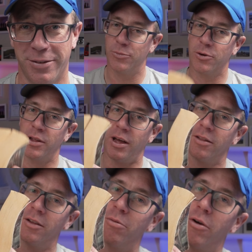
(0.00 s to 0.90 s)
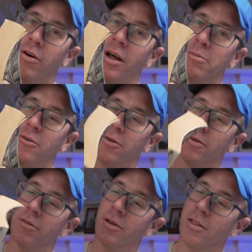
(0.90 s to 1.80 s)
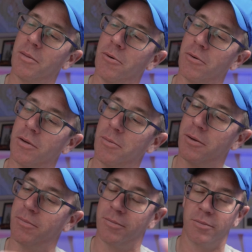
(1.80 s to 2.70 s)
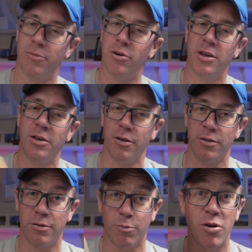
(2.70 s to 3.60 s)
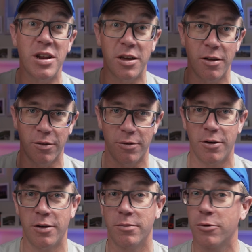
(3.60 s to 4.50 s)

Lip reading: Look at that, that's where I got up to in the book. I mean, ridiculous. Ridiculous, right?